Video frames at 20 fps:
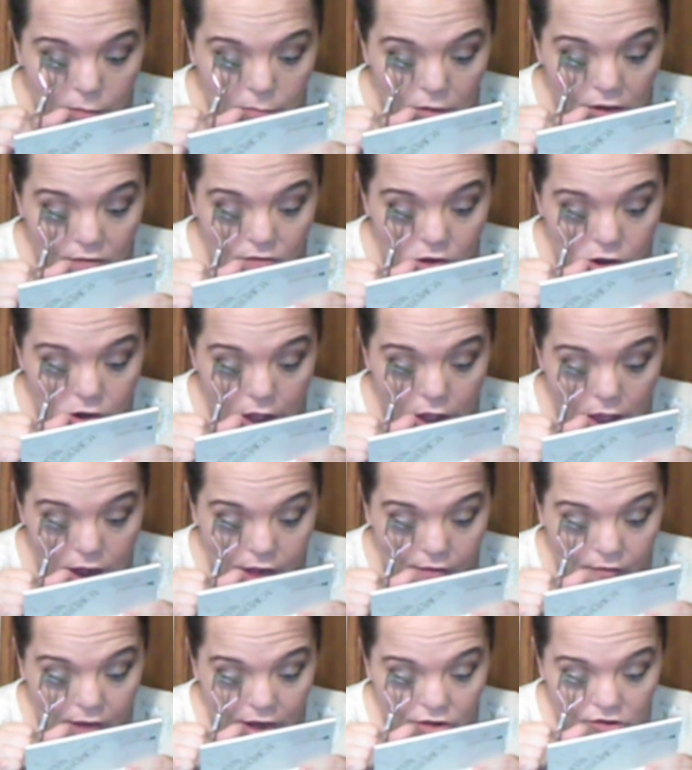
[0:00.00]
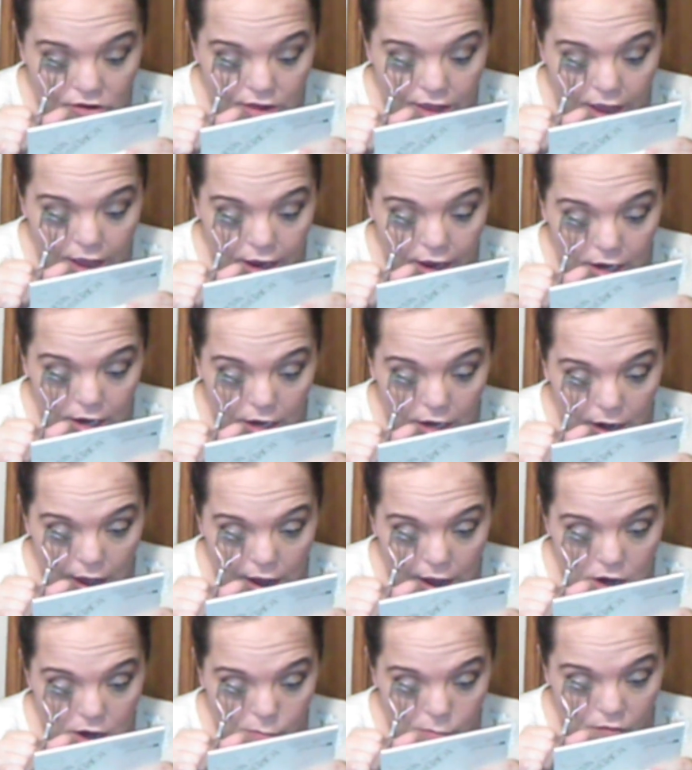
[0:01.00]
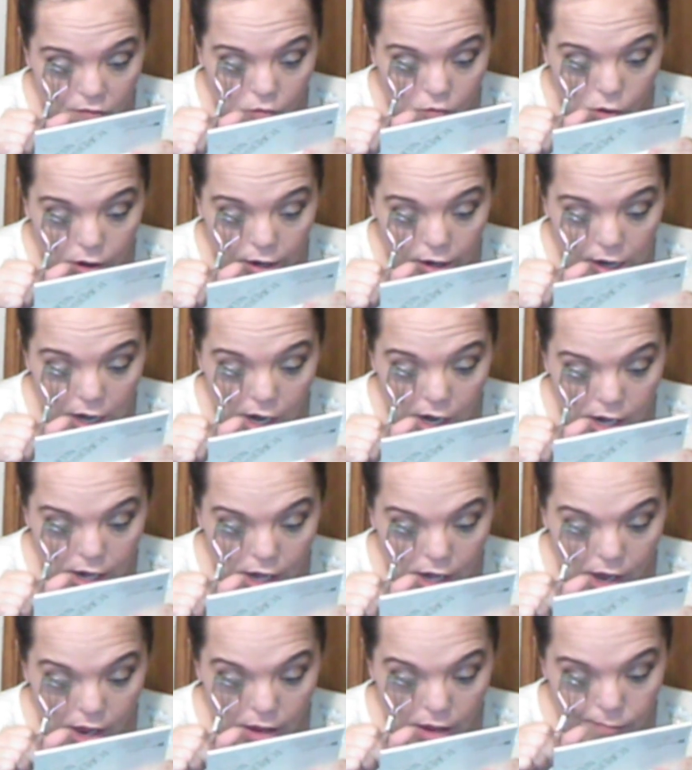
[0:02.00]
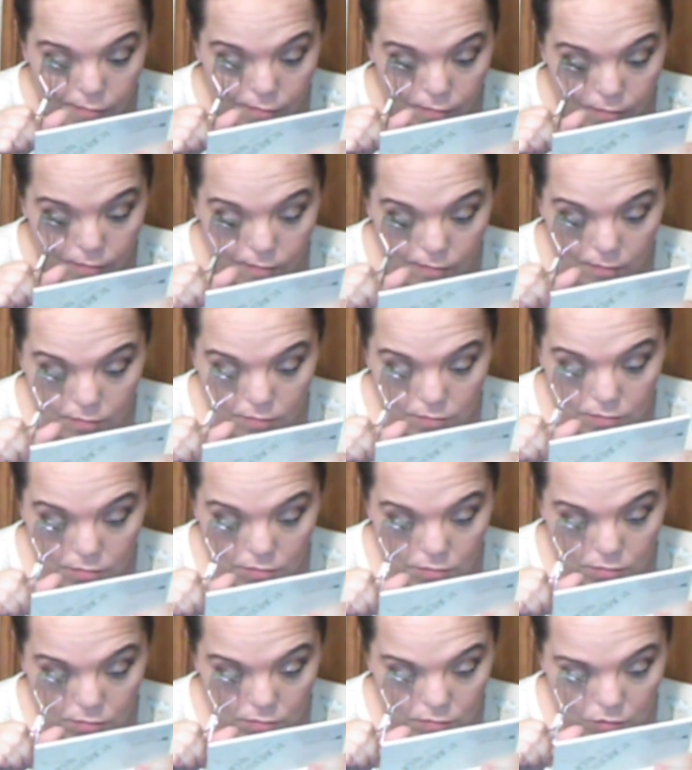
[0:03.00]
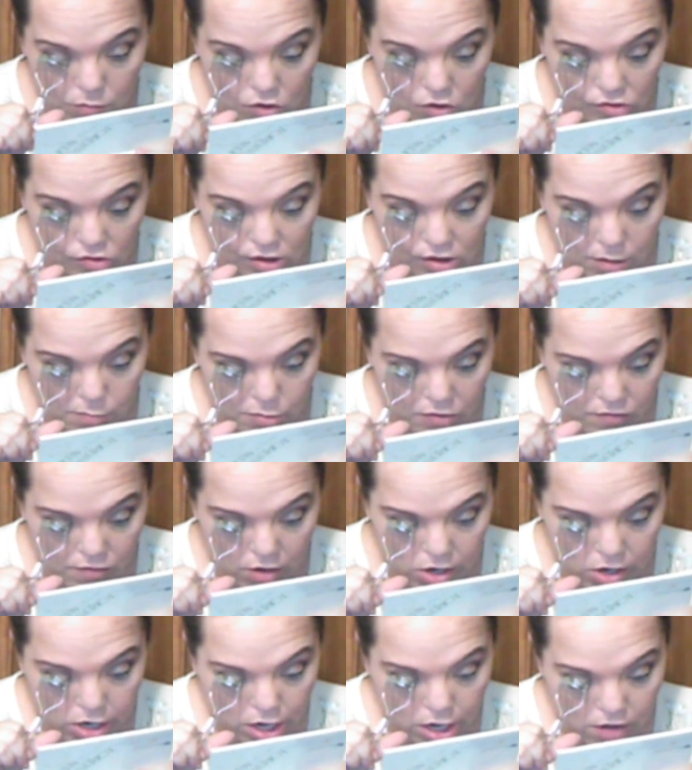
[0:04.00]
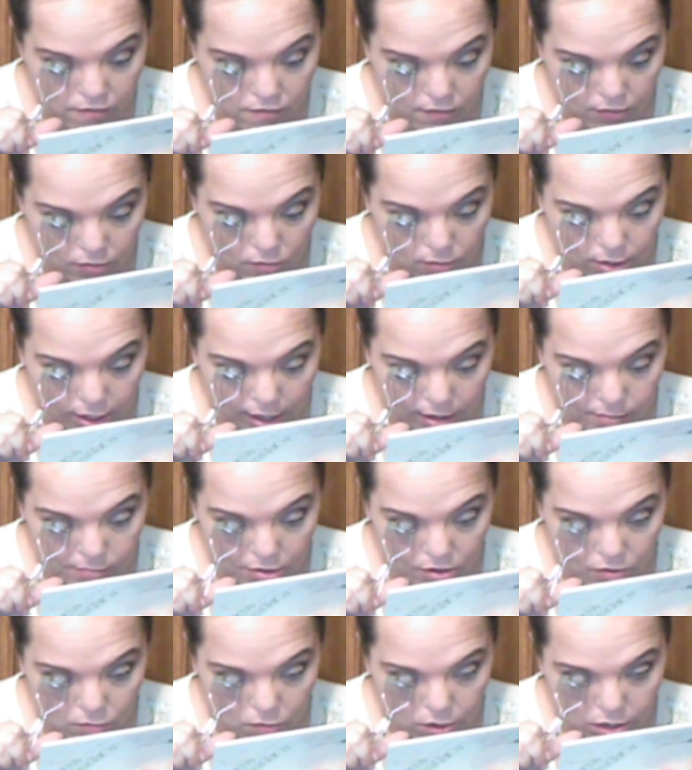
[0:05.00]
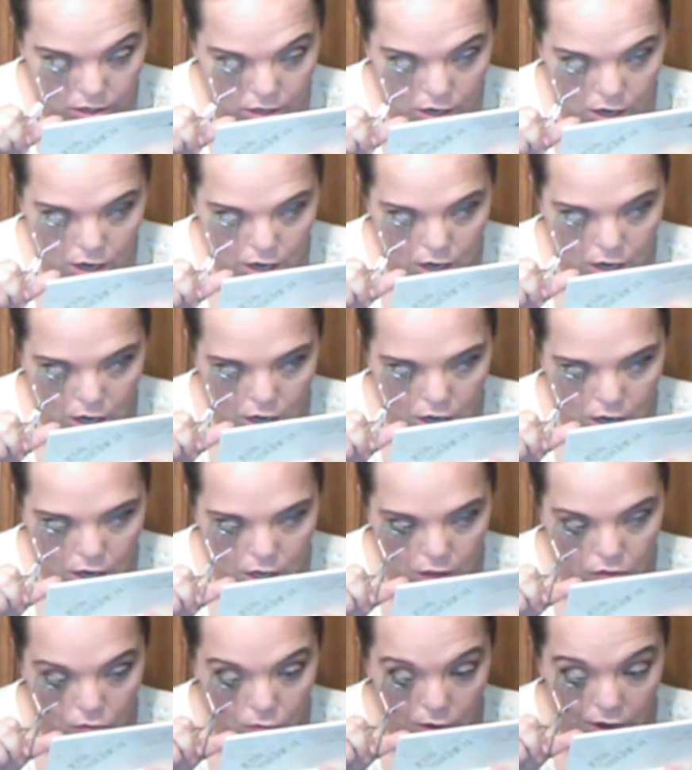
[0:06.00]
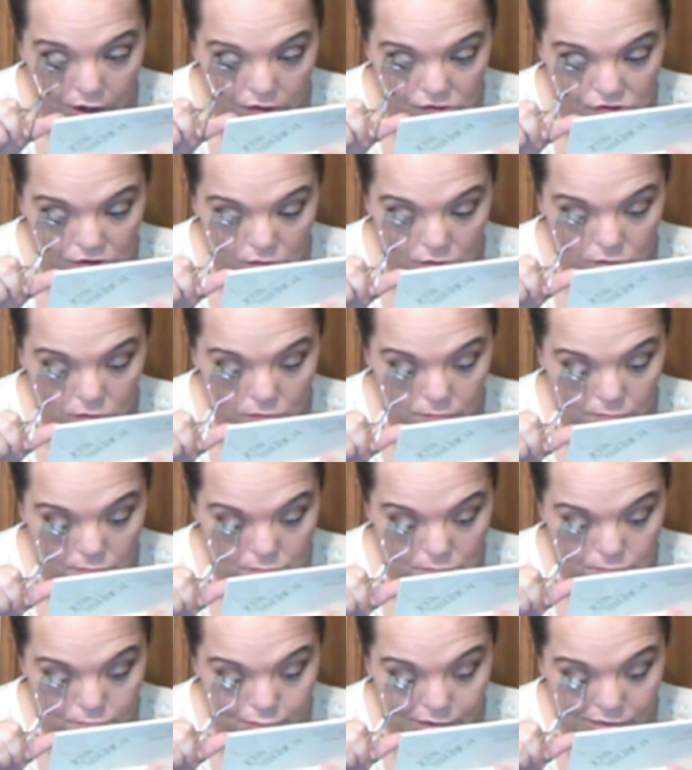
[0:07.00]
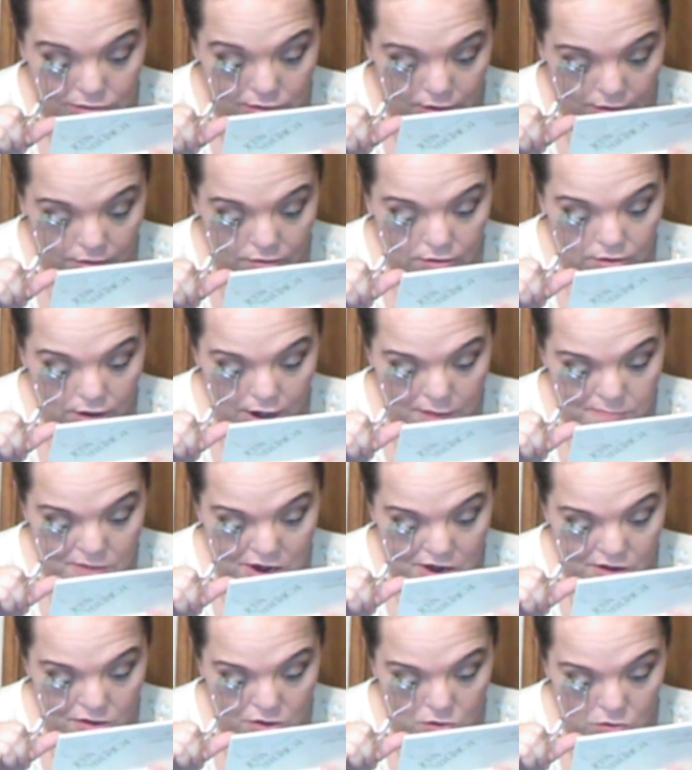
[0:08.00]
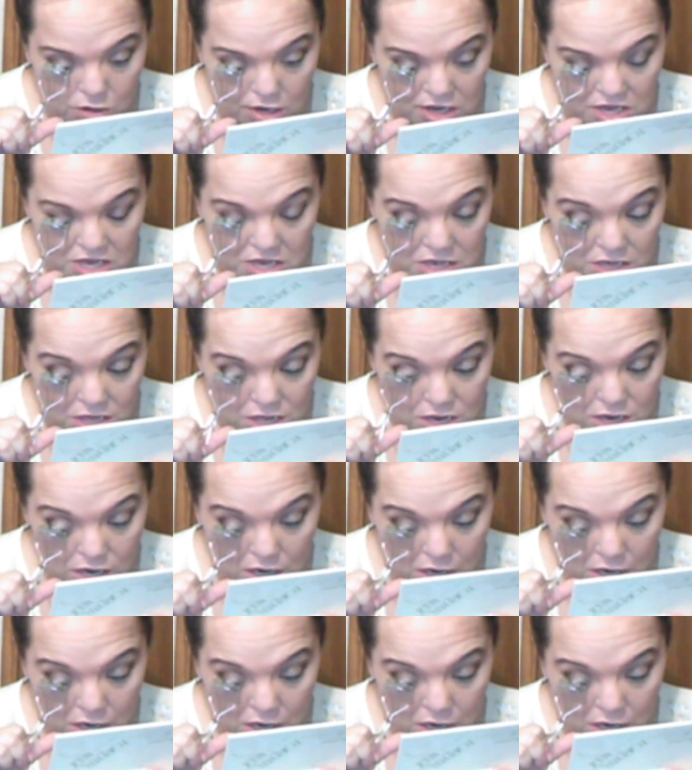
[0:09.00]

And believe it or not, I've actually taken the lighter before and heated it up. You just got to be very careful doing that, by the way. Otherwise, you're going to burn the crap out of your lid.